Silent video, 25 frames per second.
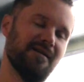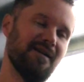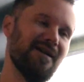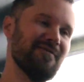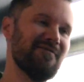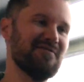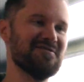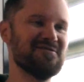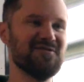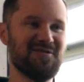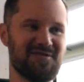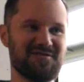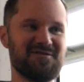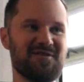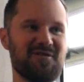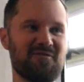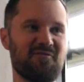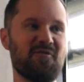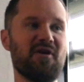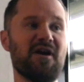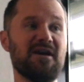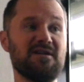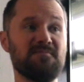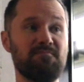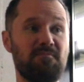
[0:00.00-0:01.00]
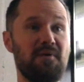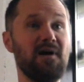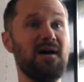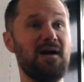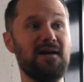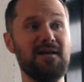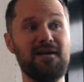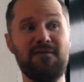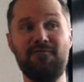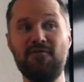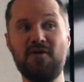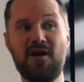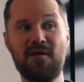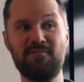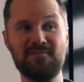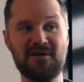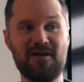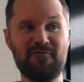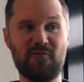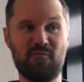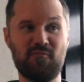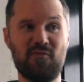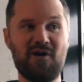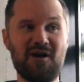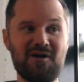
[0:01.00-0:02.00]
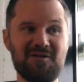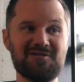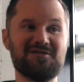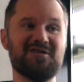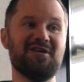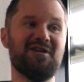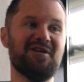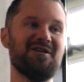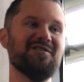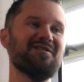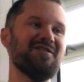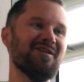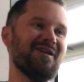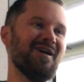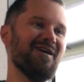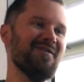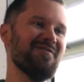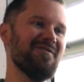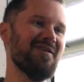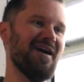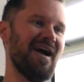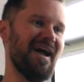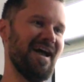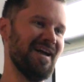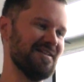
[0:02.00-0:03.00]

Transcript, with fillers: life is not so great. But if you happen to have a browser, you know,